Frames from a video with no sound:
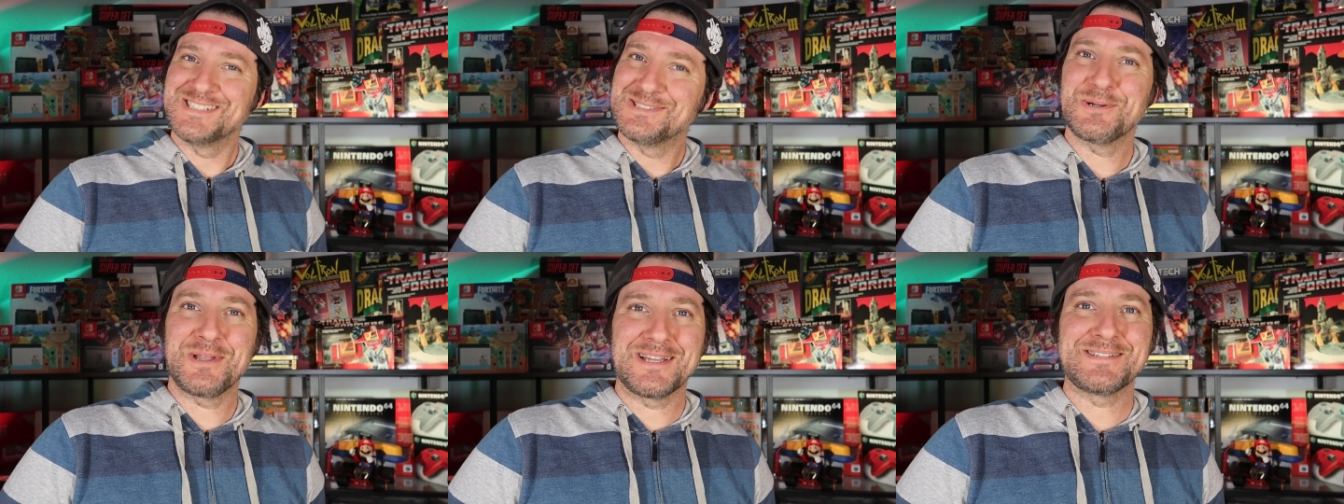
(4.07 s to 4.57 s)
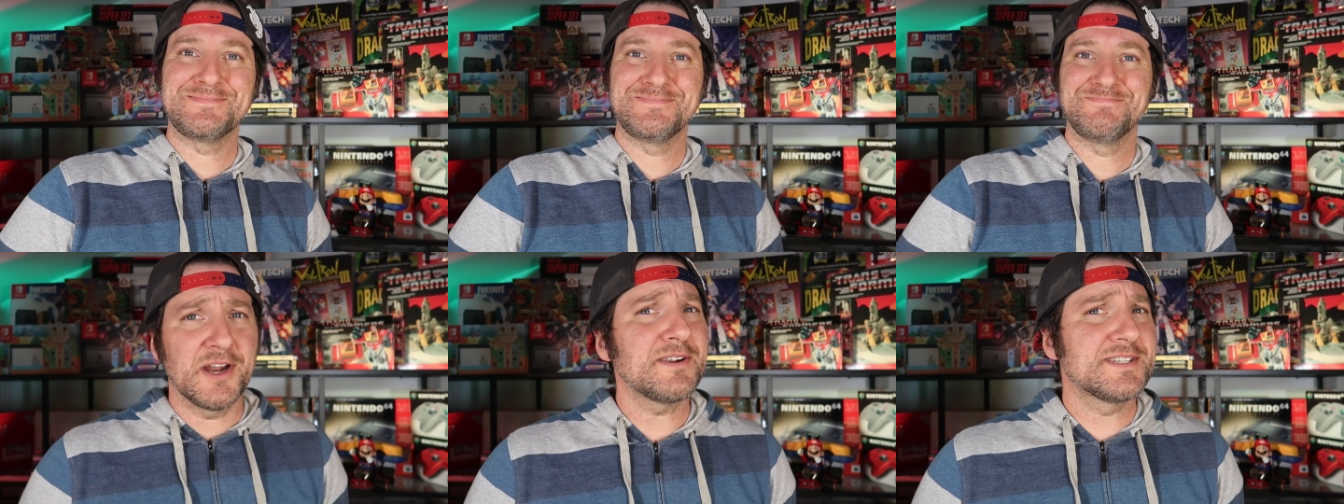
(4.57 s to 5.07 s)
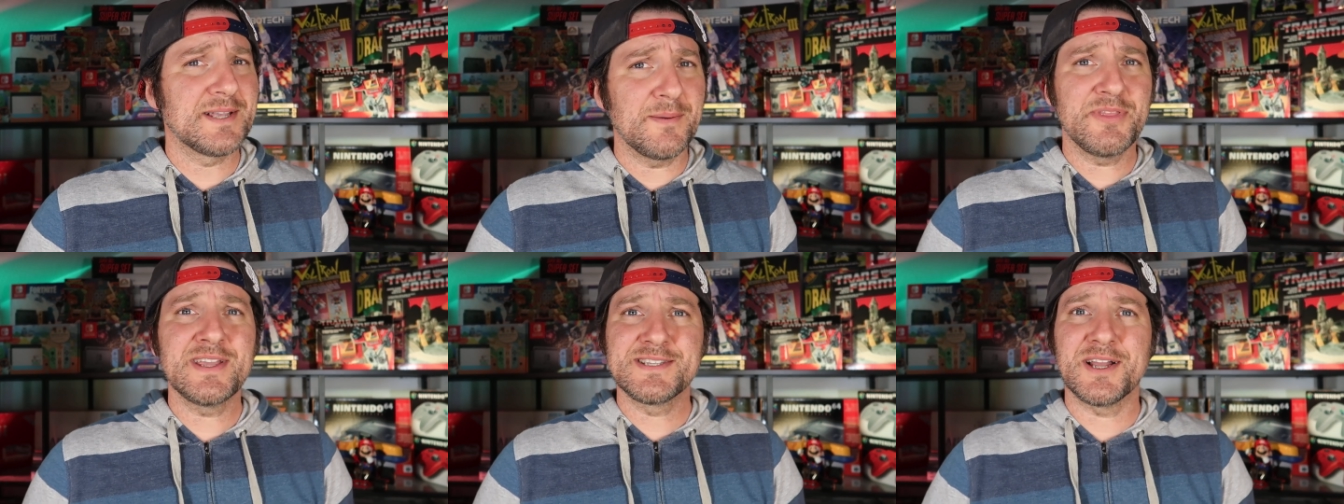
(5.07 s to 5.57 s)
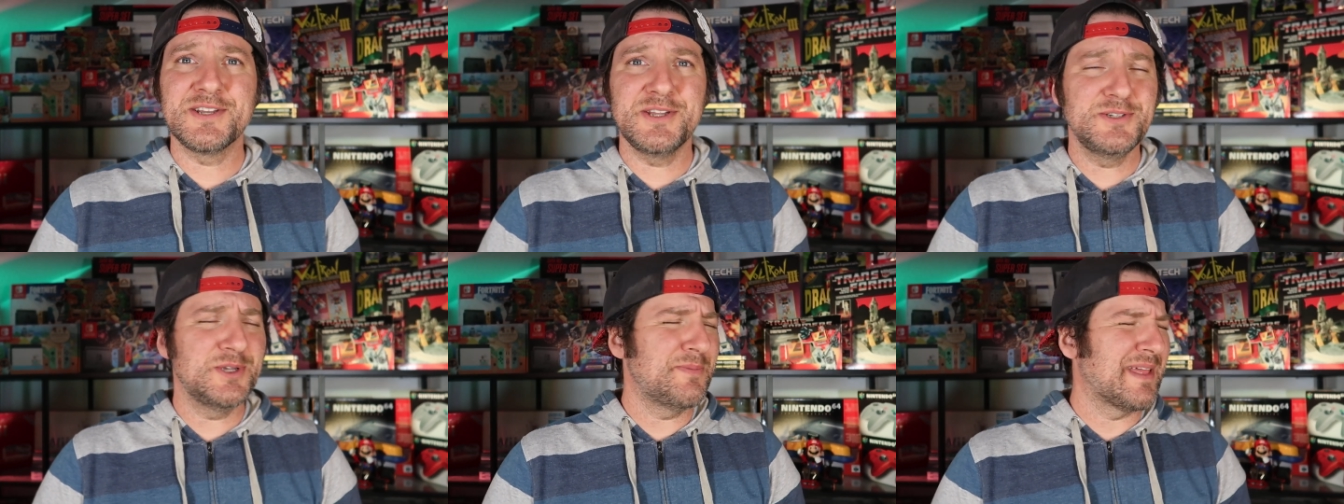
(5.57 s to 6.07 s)
Okay. There are some things on
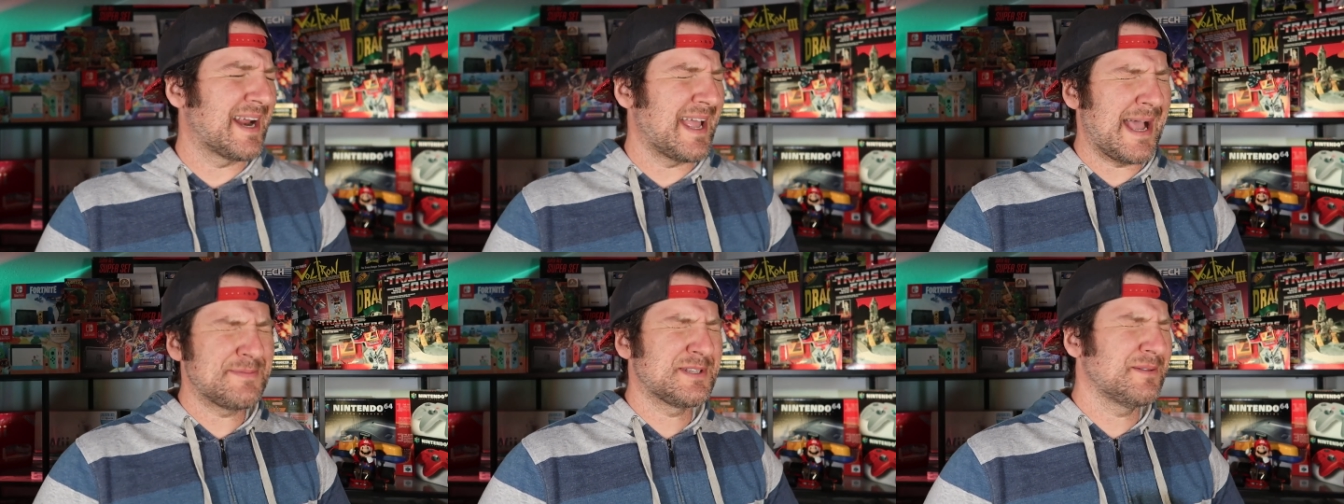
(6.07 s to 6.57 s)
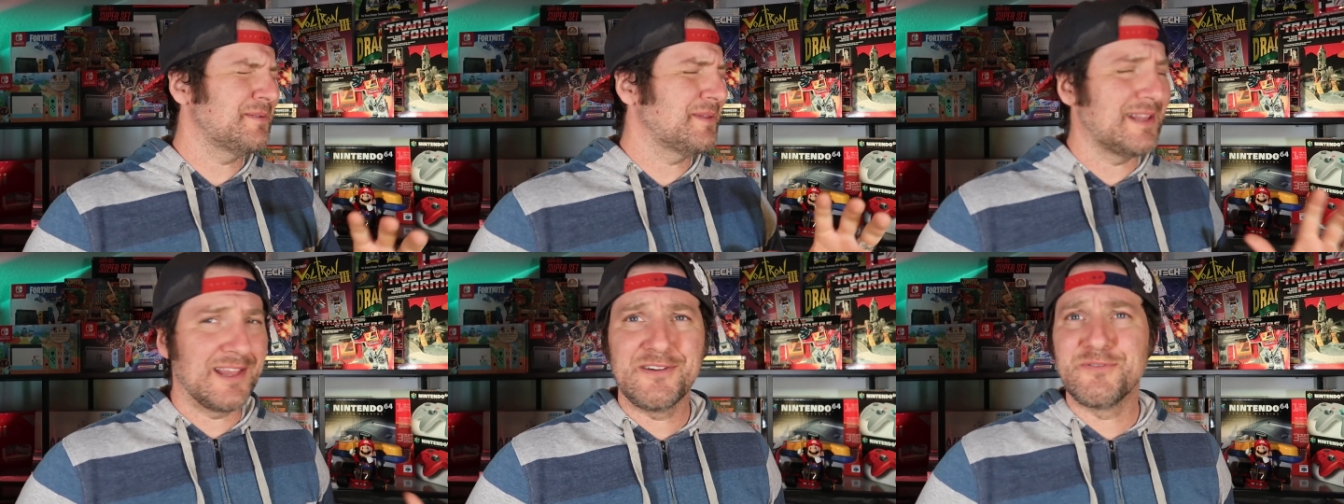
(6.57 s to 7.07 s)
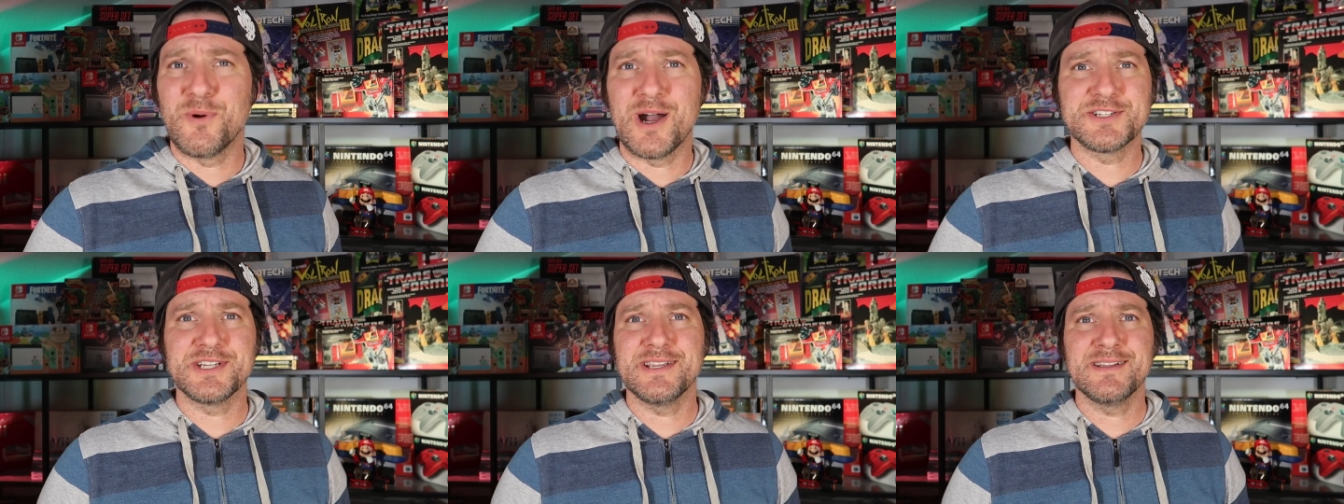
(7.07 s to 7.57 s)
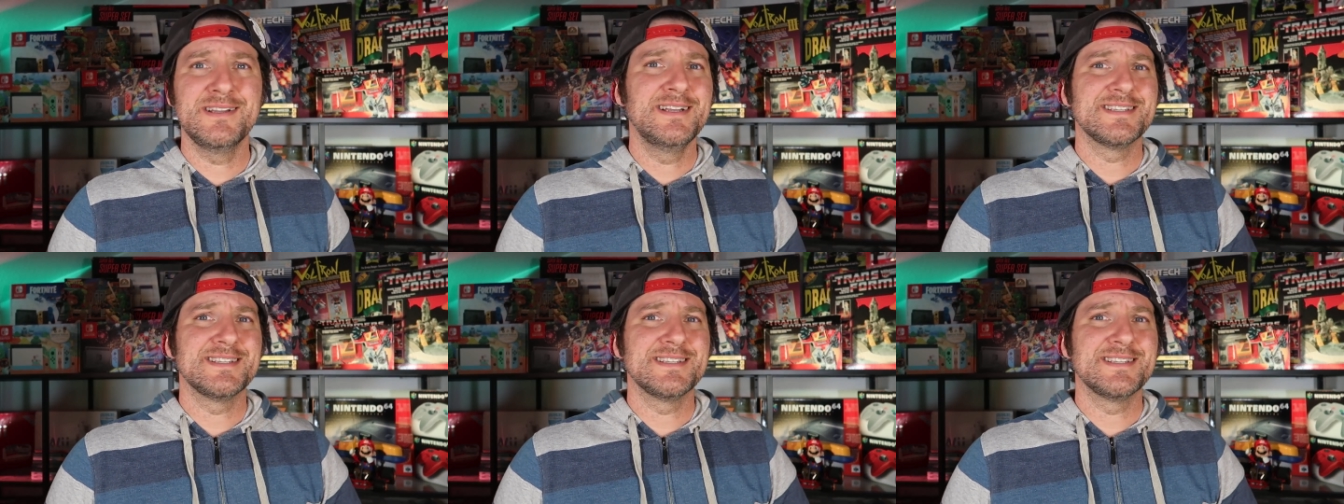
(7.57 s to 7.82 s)
YouTube that I absolutely love watching,